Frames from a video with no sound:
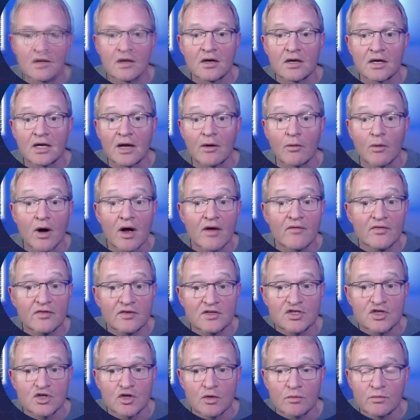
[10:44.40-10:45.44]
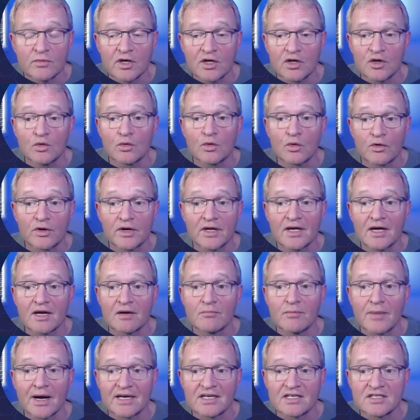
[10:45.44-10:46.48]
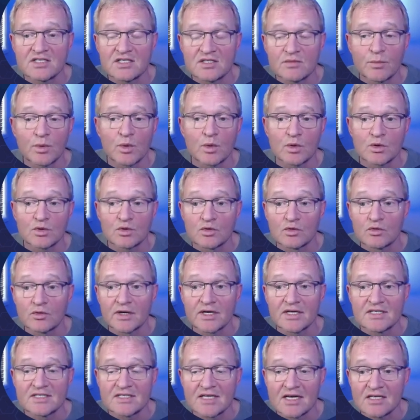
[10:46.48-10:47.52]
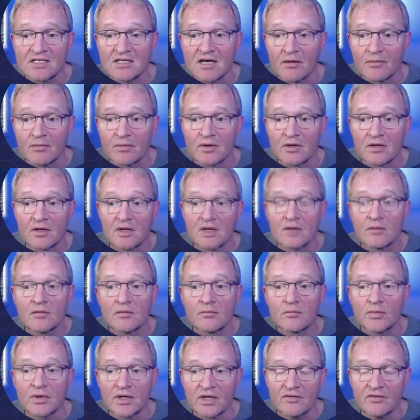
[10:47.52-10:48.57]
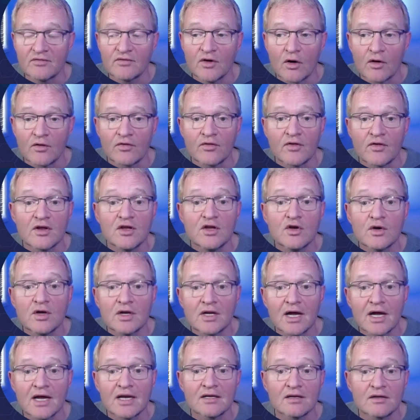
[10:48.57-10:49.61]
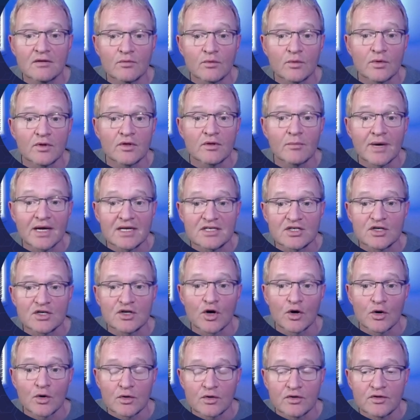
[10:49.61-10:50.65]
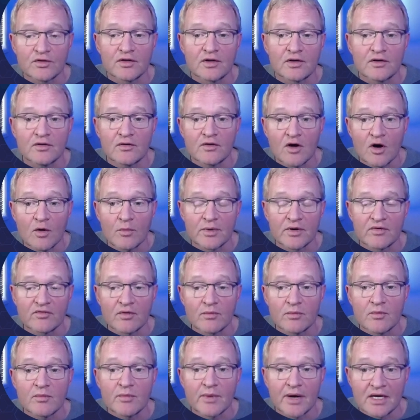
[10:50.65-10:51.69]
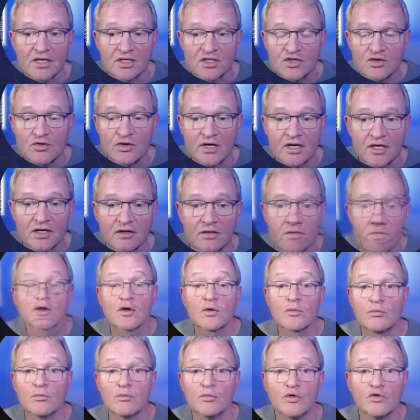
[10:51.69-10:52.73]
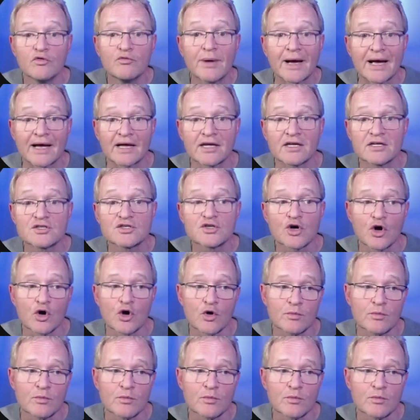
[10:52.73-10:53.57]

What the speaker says: Now I've assumed that you already had Matter support already set up, but if not, then you can add it with the Matter code that you copied from the main screen. Move back into Home